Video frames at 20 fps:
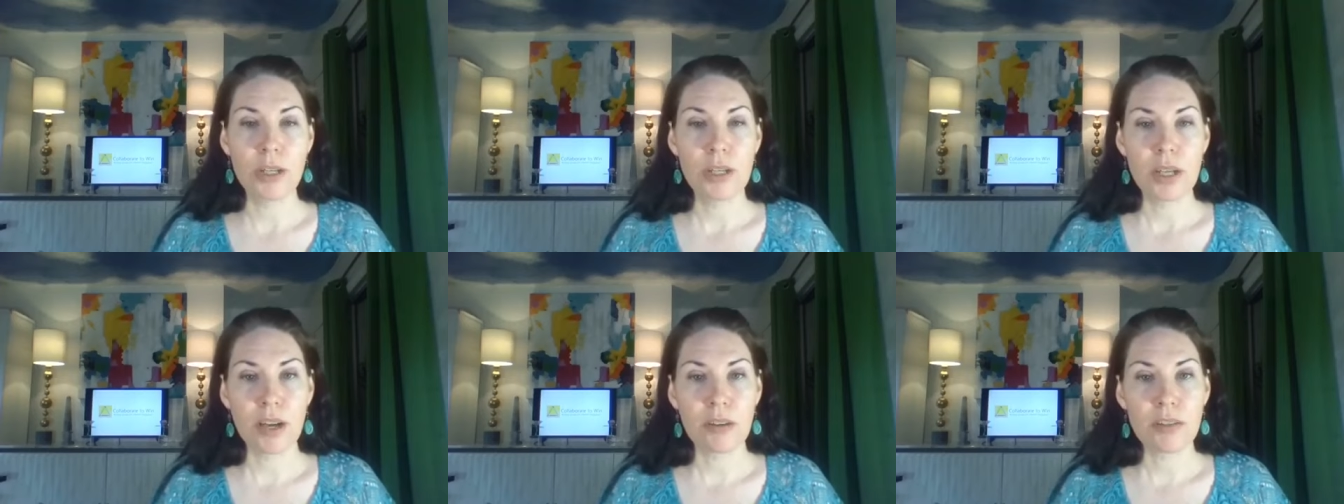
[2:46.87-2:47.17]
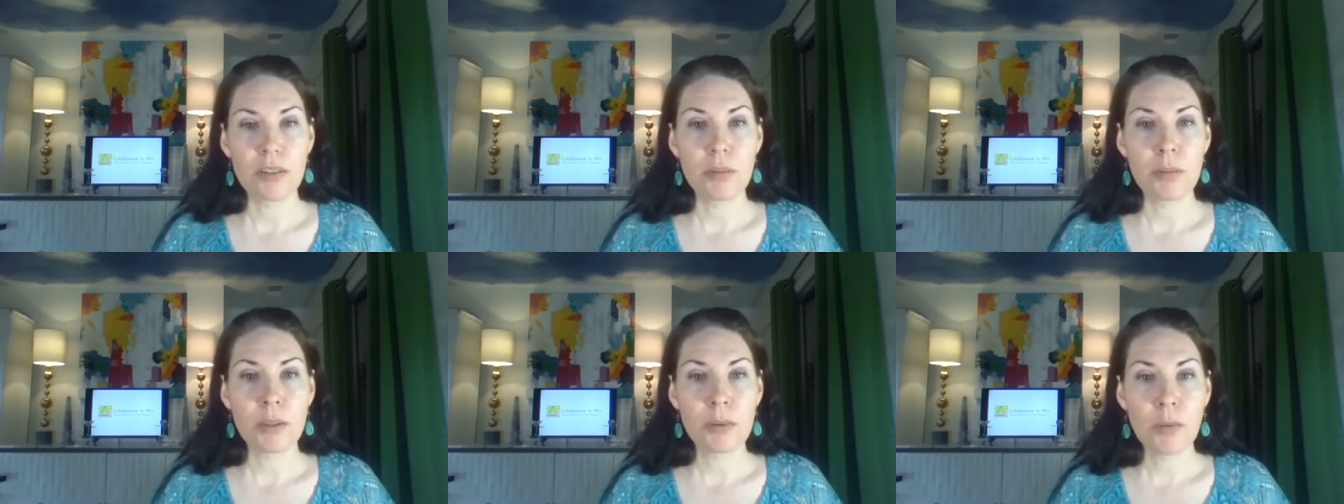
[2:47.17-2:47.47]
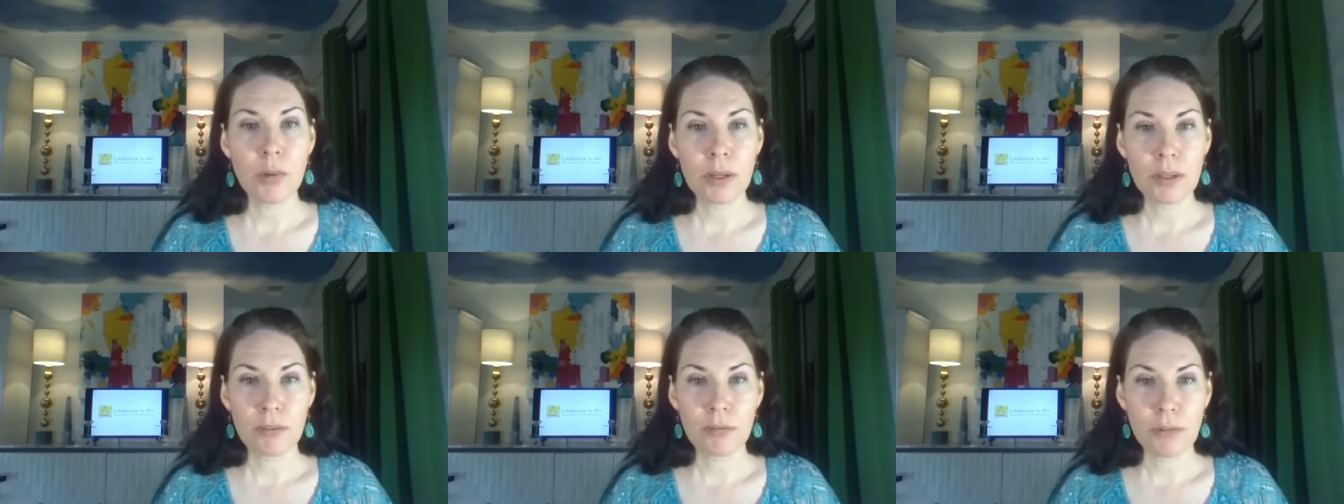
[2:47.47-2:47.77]
You have to be
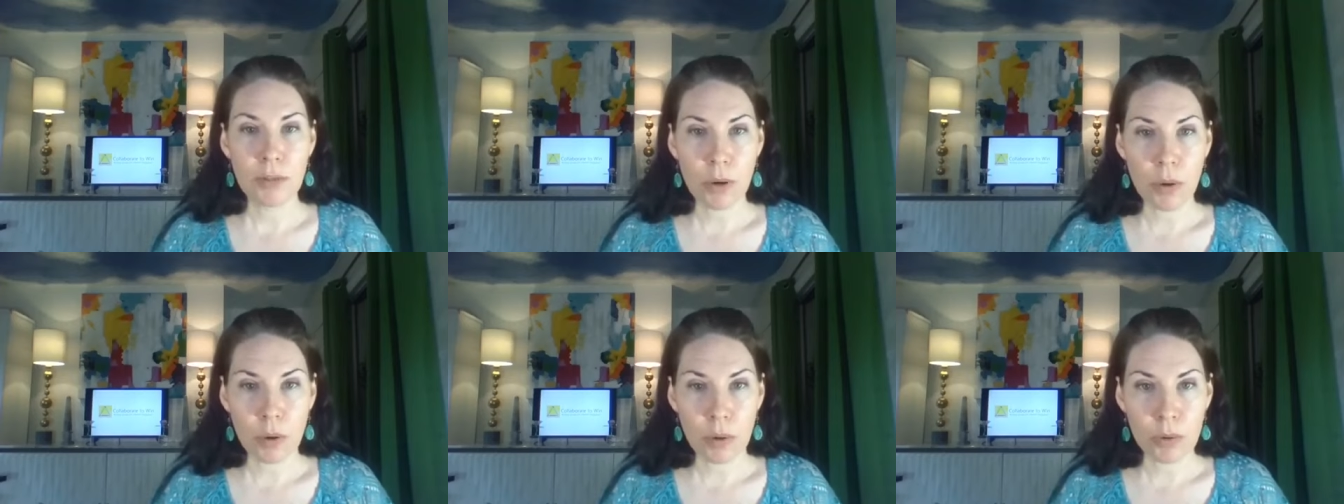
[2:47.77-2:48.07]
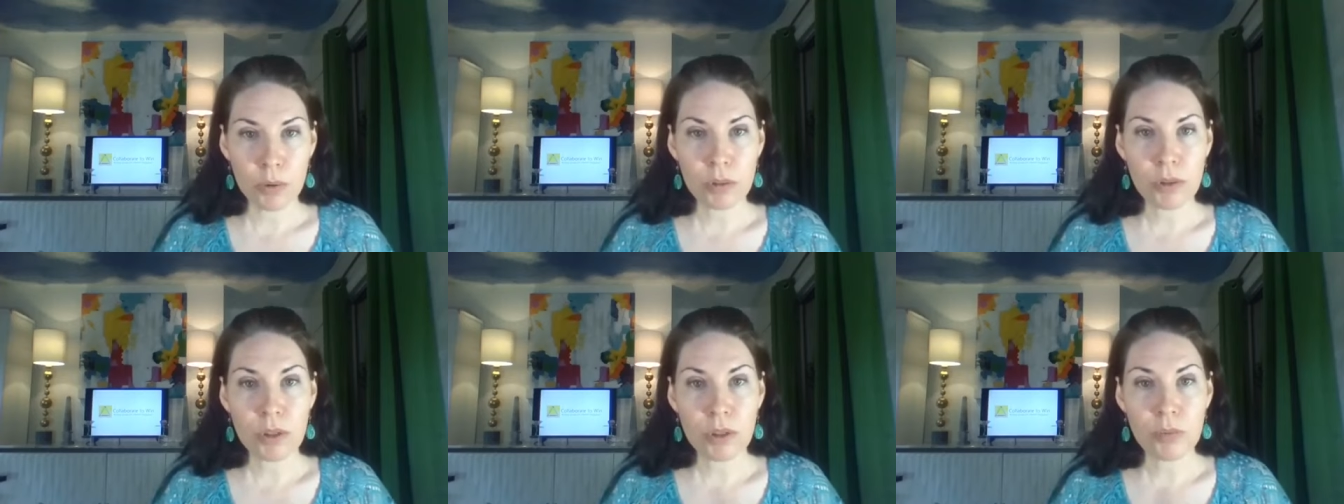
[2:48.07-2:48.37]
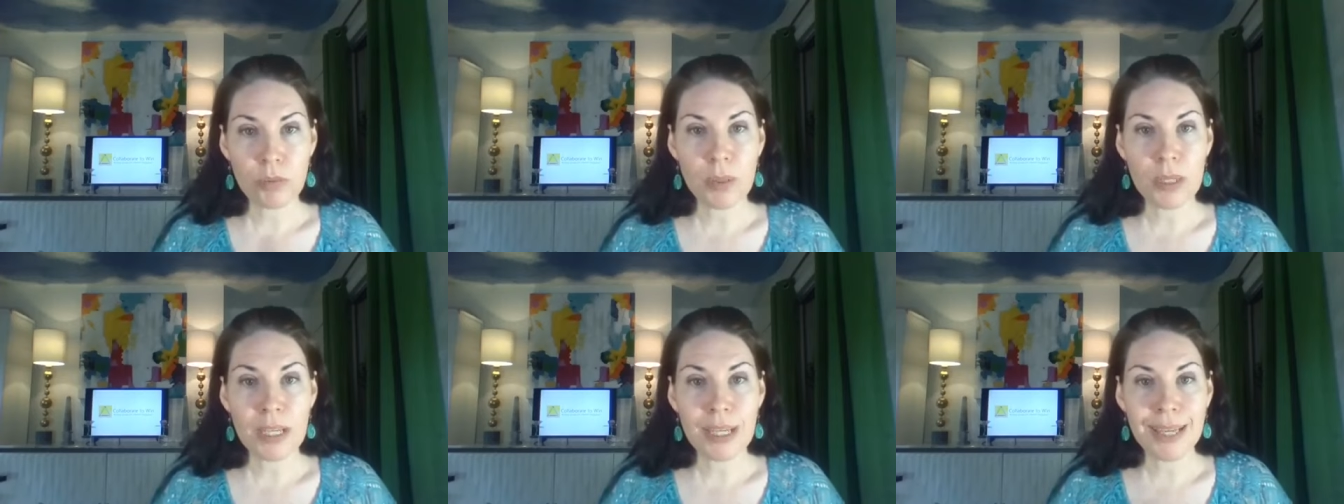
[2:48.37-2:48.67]
one of those
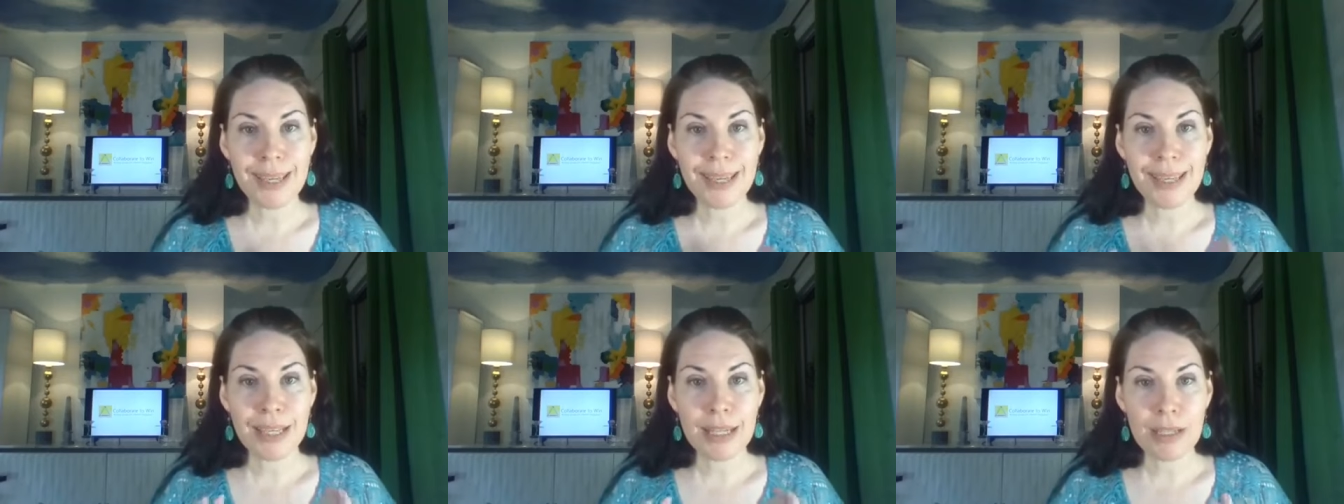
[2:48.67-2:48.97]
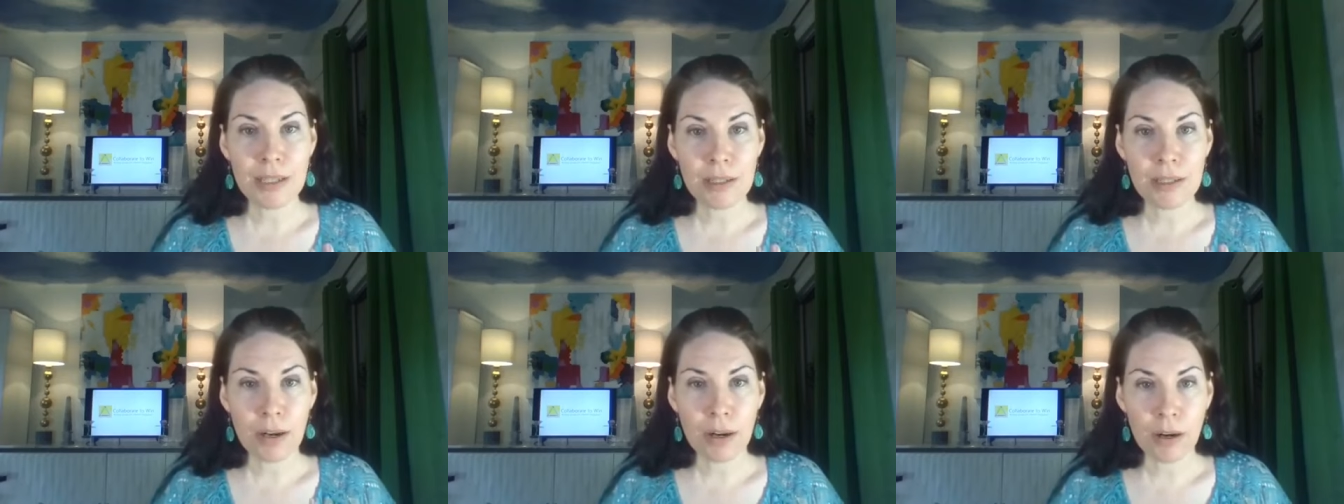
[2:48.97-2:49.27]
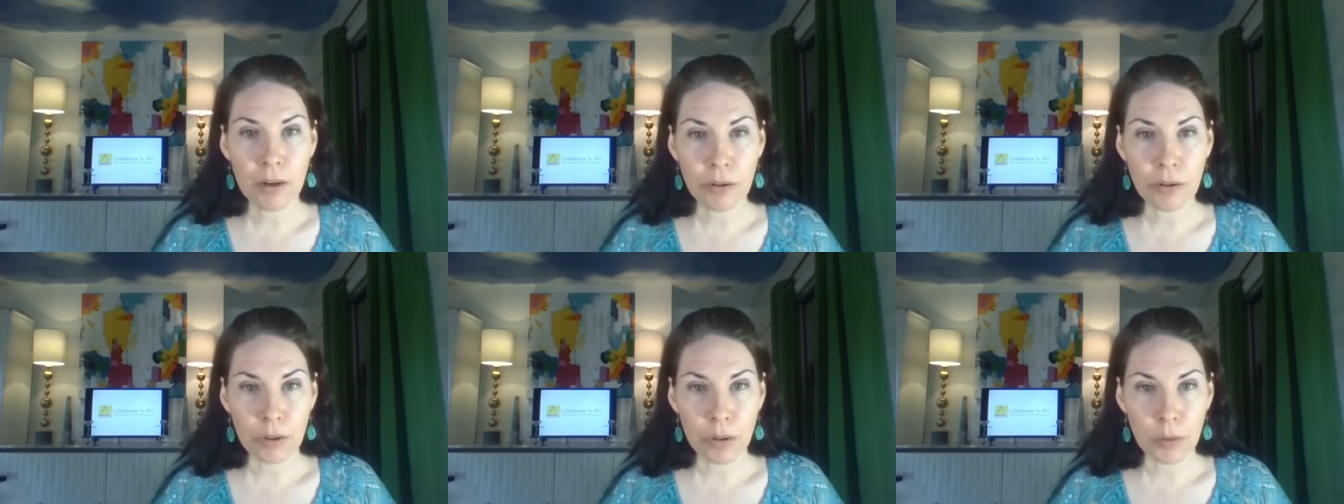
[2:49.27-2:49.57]
to be in
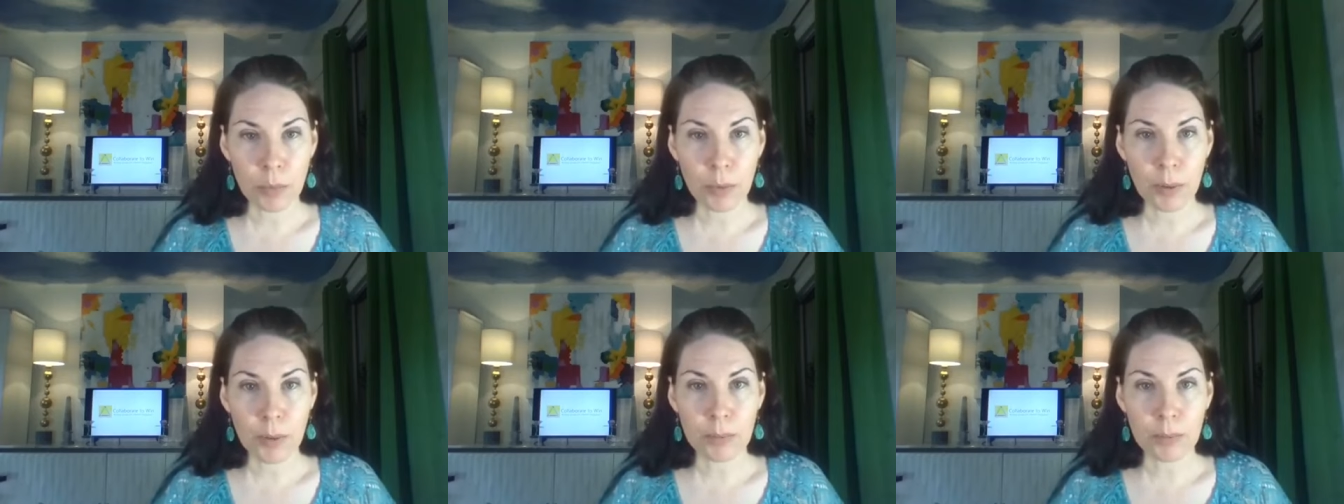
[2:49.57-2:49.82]
our group.